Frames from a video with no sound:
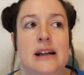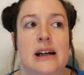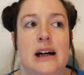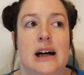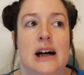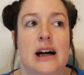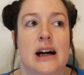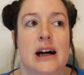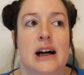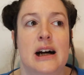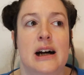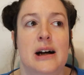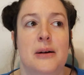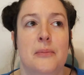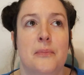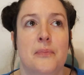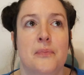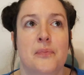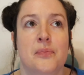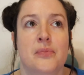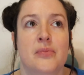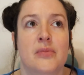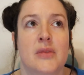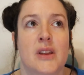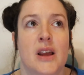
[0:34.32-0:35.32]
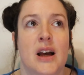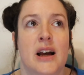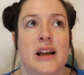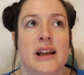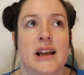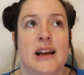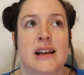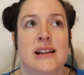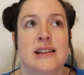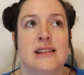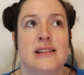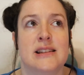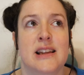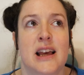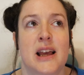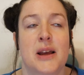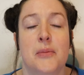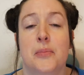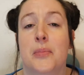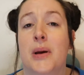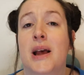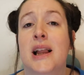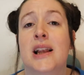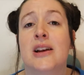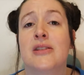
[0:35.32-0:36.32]
I guess, a
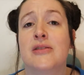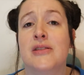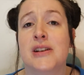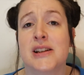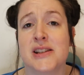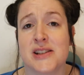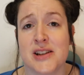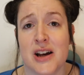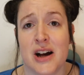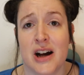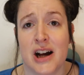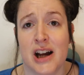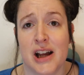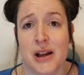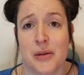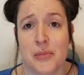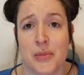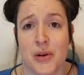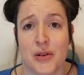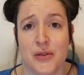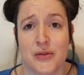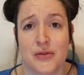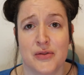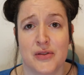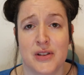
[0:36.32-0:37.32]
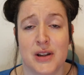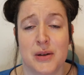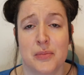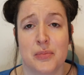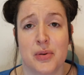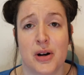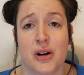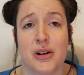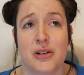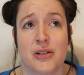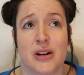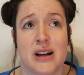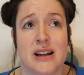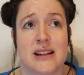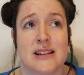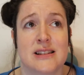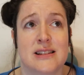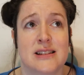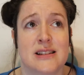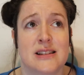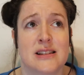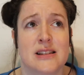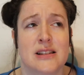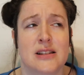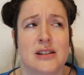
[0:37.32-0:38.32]
pillar in time of the
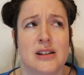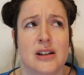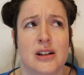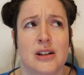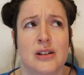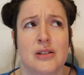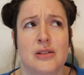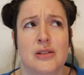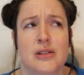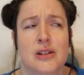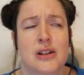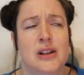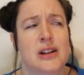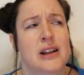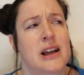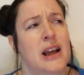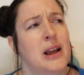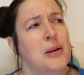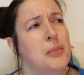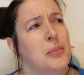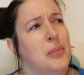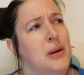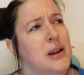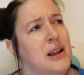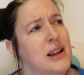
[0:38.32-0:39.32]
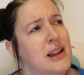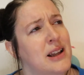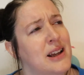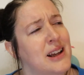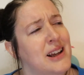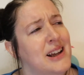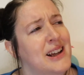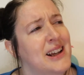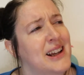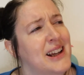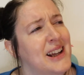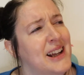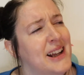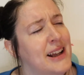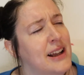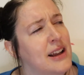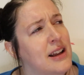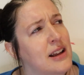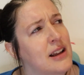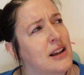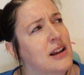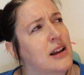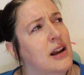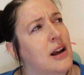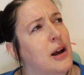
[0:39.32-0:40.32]
progress. No,
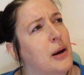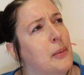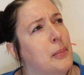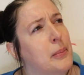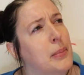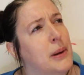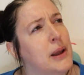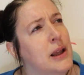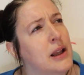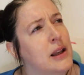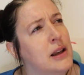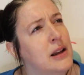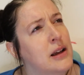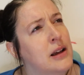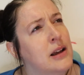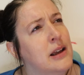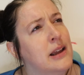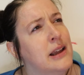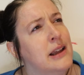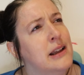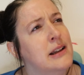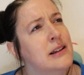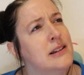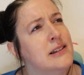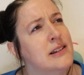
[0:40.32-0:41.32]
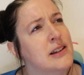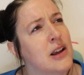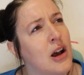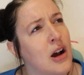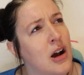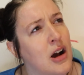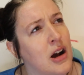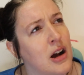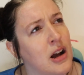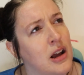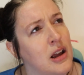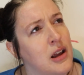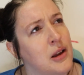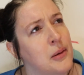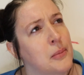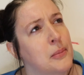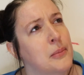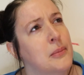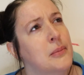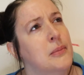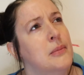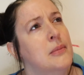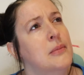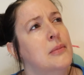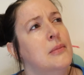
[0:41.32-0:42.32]
a pillar in
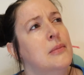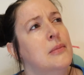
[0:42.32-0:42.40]
time